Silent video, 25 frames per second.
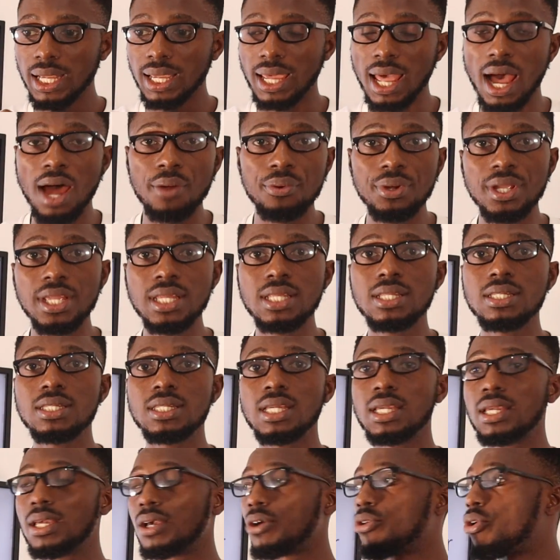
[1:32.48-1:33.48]
carrying
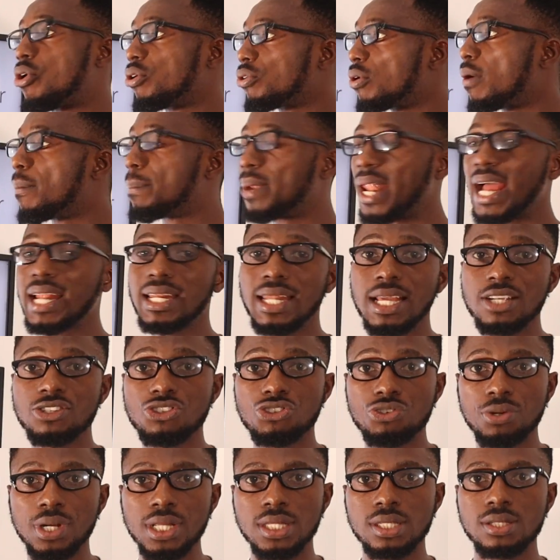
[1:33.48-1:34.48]
the
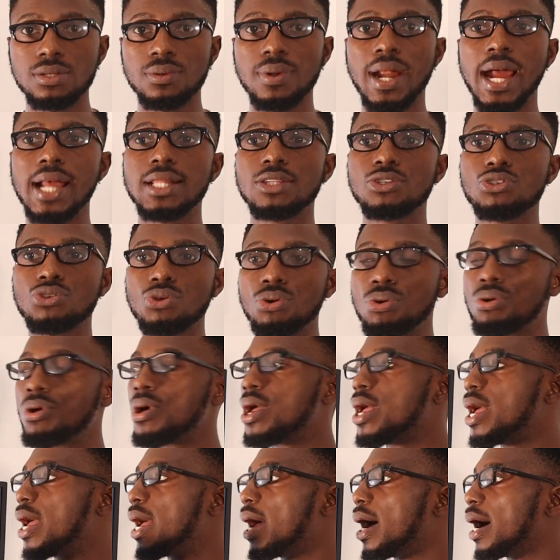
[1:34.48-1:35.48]
colorblindness traits, right? So
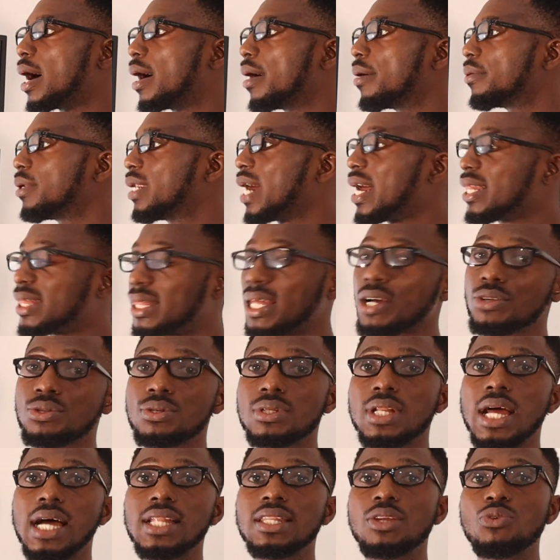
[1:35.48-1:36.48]
that tells
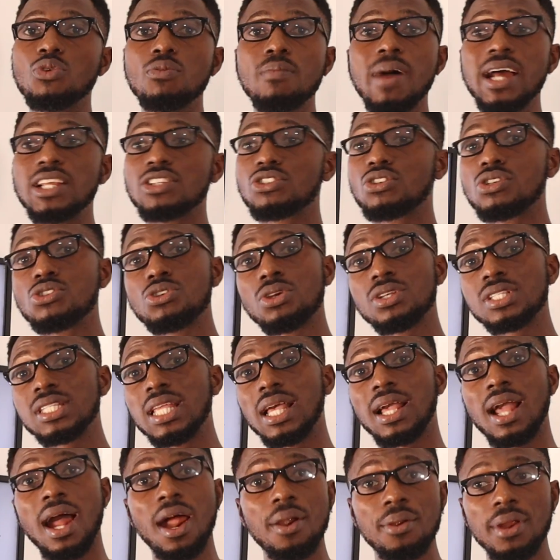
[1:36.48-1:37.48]
you that the woman is not just
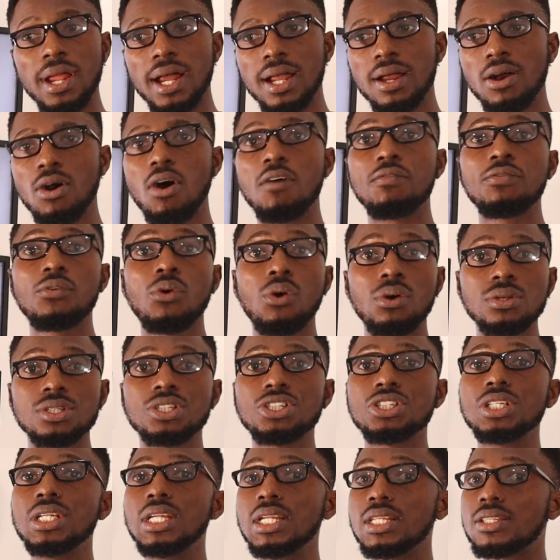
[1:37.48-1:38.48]
a carrier. Of course,
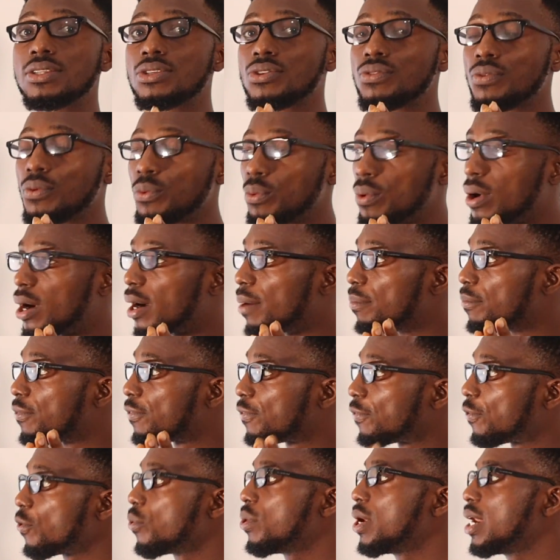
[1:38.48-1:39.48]
she is
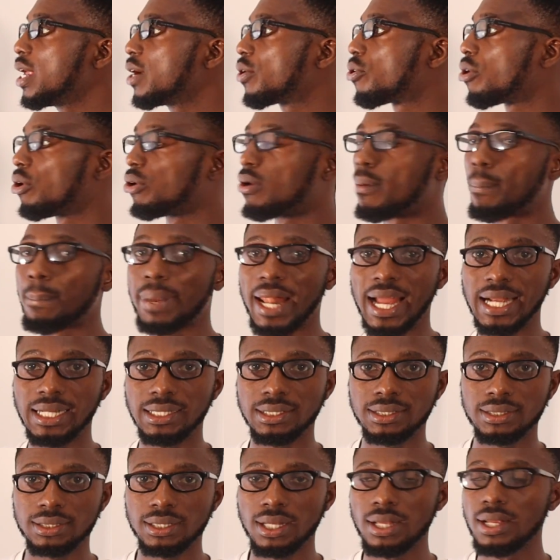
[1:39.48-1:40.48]
fully
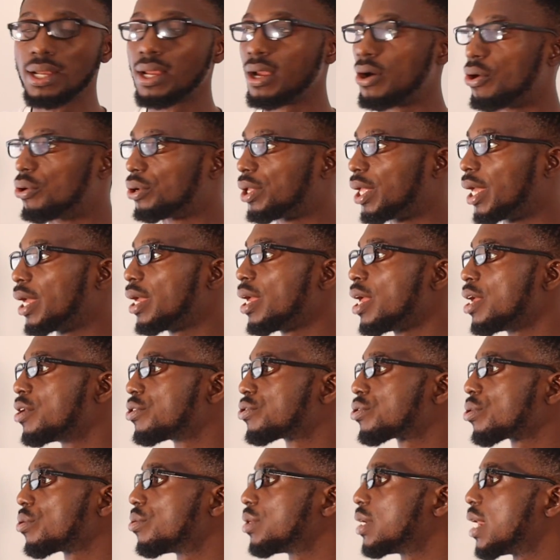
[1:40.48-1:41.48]
colorblind, okay?
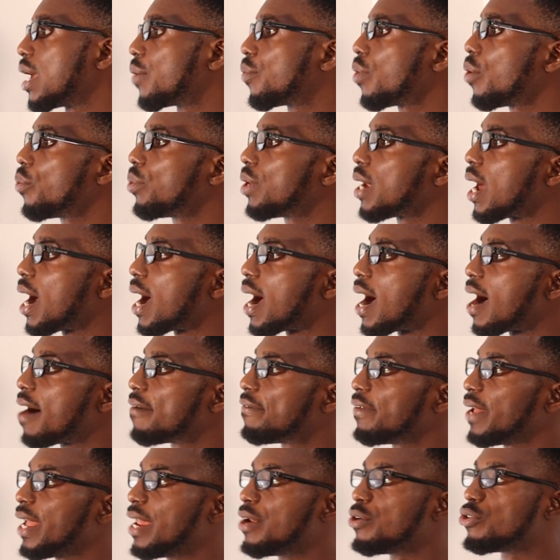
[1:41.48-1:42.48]
So then when we now
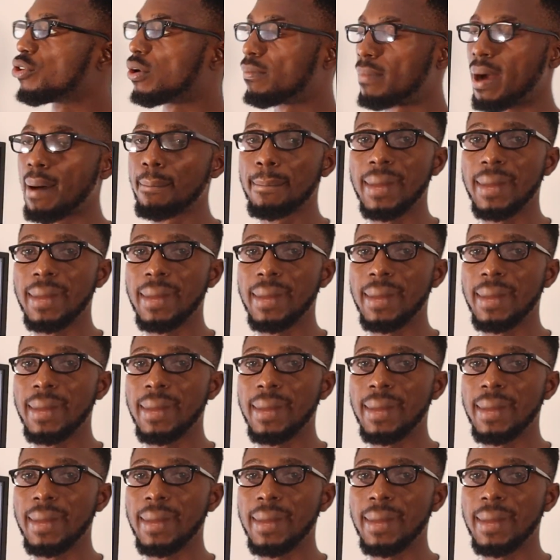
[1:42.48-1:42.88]
have a normal